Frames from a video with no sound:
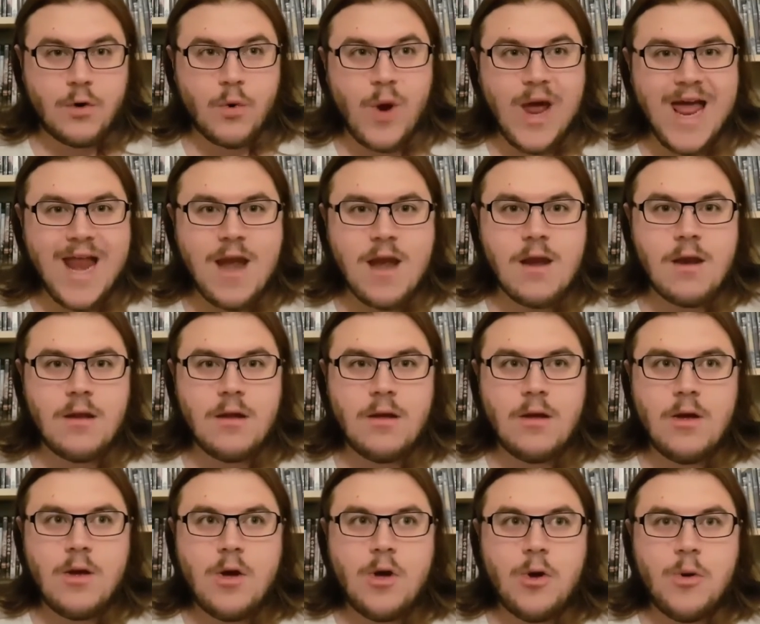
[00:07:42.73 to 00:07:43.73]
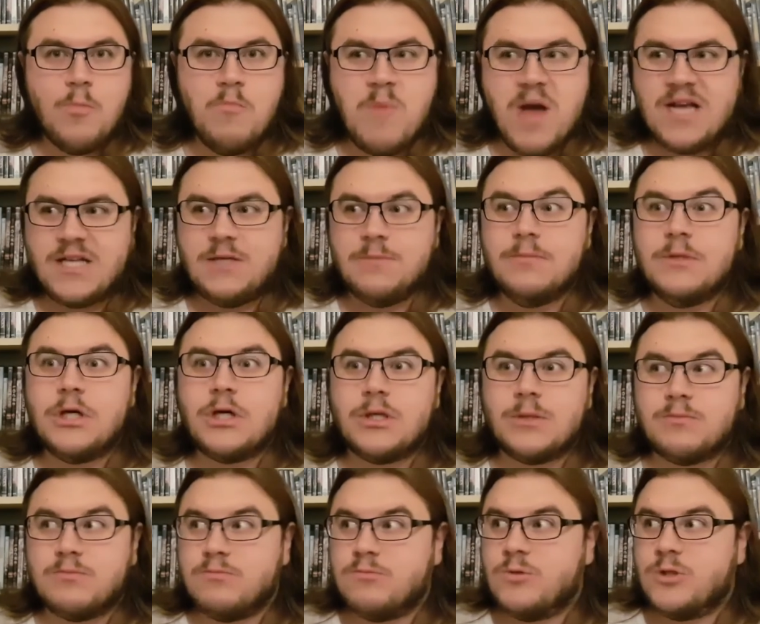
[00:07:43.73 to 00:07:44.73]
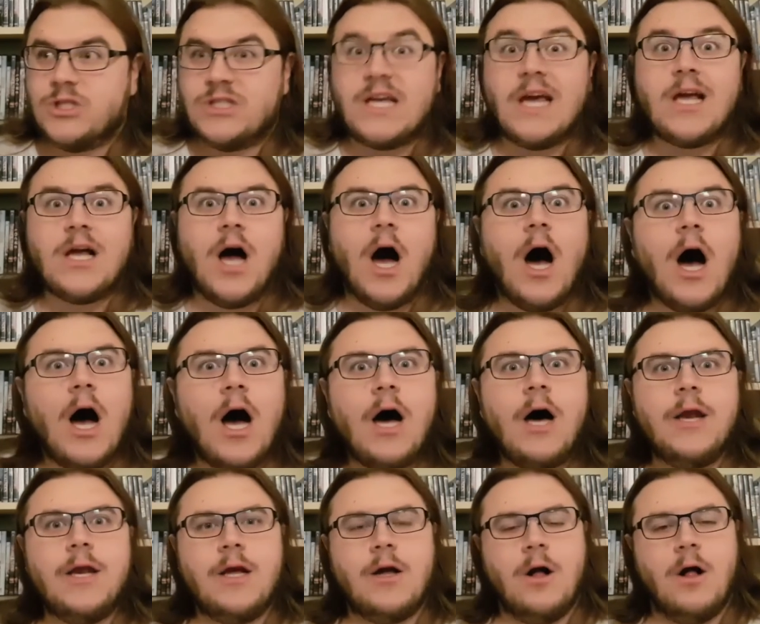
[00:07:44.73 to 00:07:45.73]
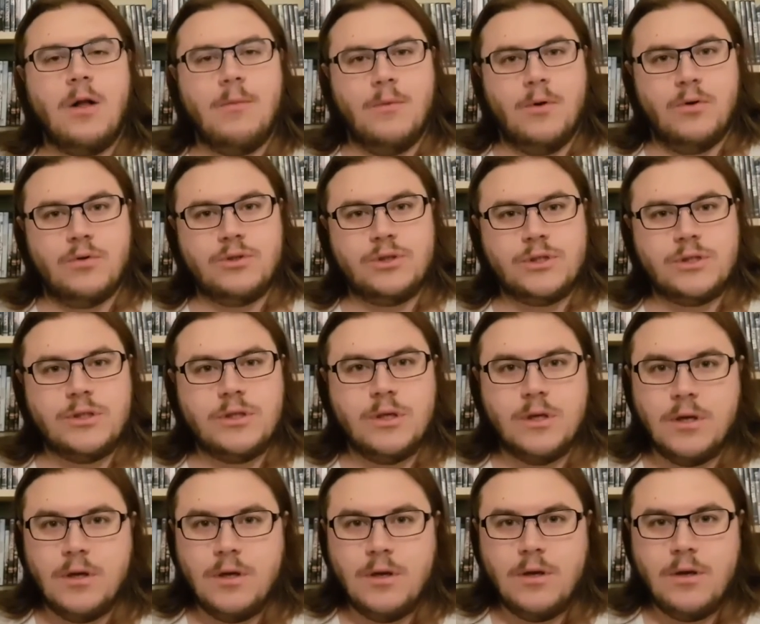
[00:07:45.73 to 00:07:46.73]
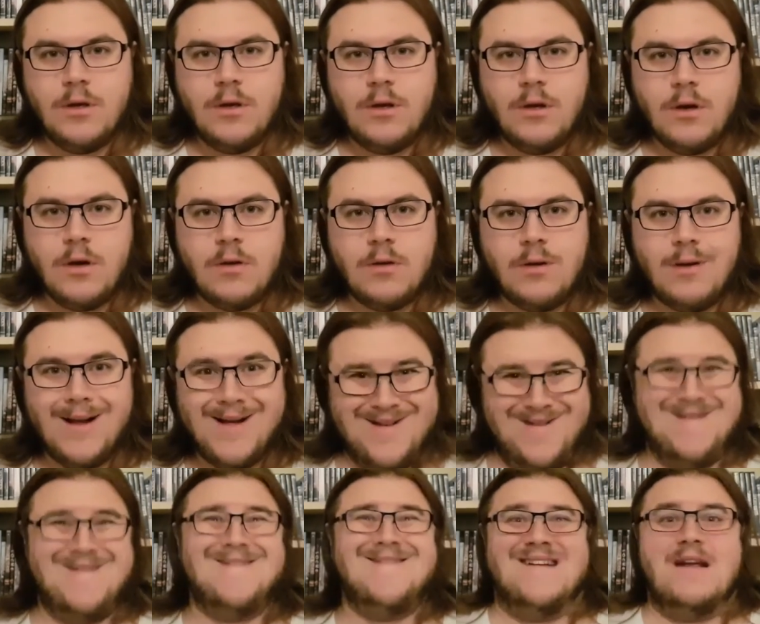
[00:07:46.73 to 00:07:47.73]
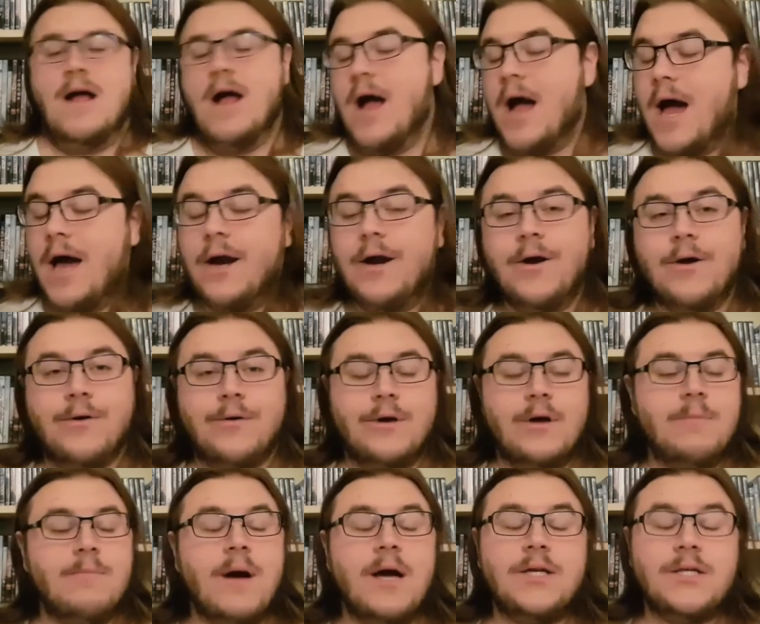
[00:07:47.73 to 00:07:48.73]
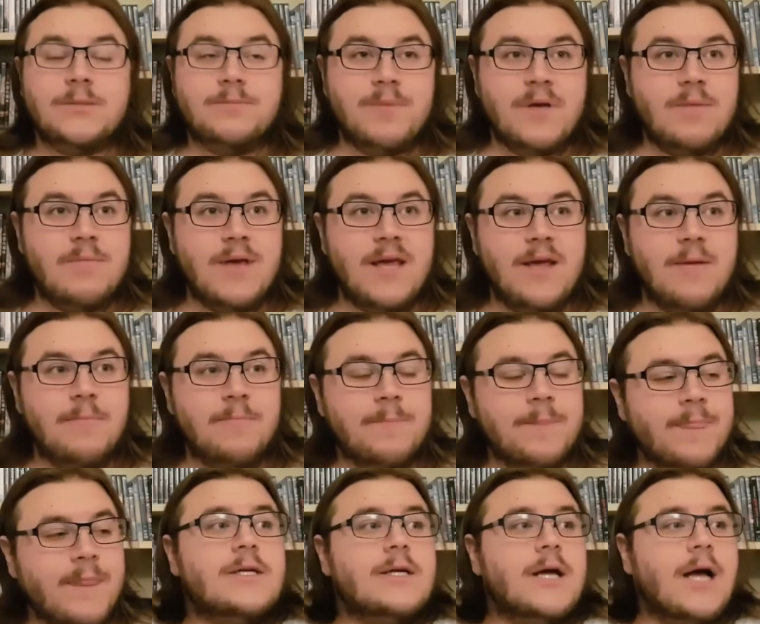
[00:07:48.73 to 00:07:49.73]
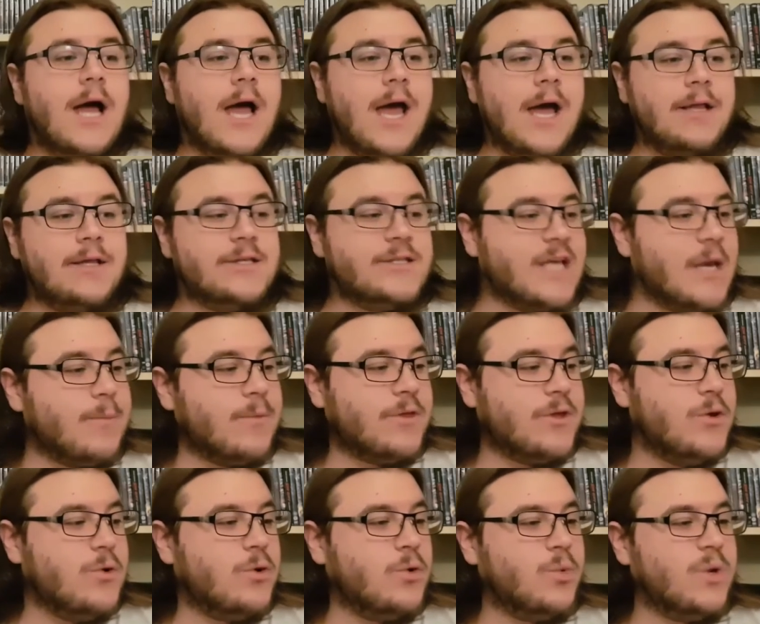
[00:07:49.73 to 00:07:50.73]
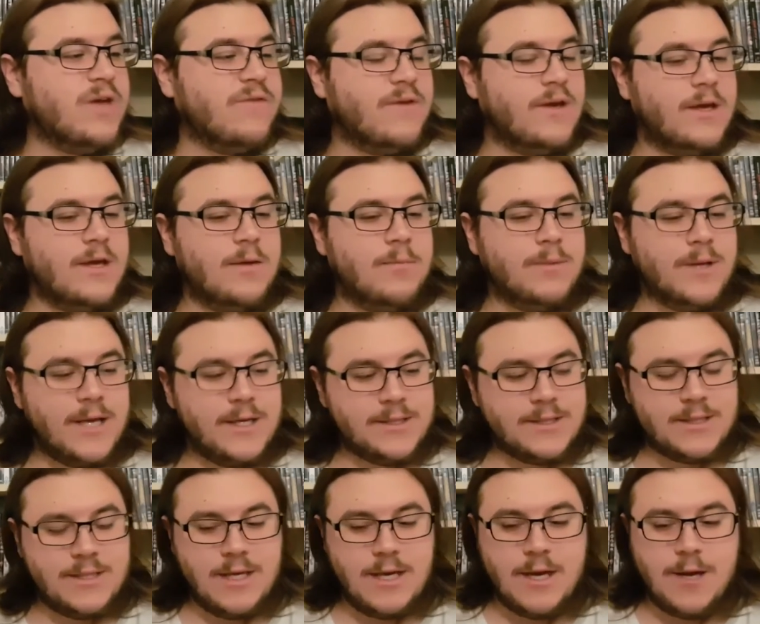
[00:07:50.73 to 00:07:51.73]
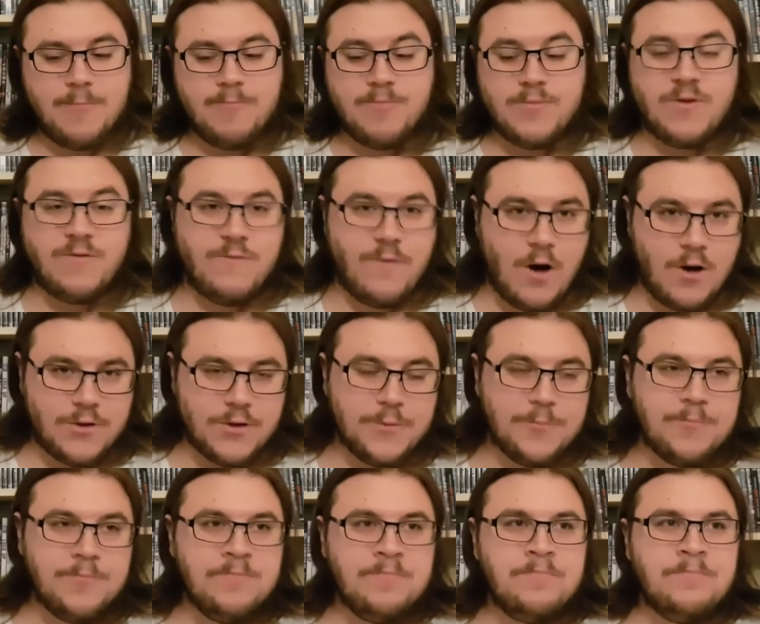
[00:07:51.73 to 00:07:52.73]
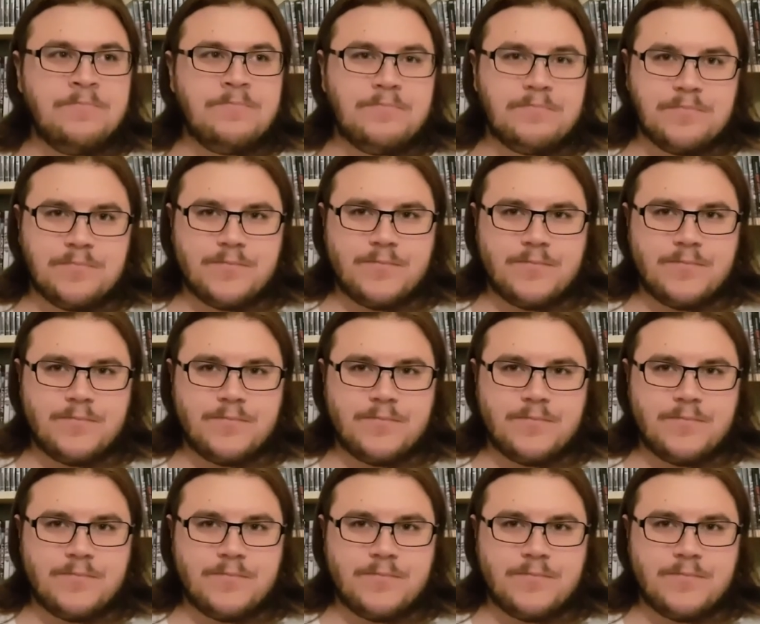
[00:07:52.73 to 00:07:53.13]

that grin, makes him look psychotic almost. You know, I don't know. It might just be me. And same with Hugo Weaving. He plays um, the father,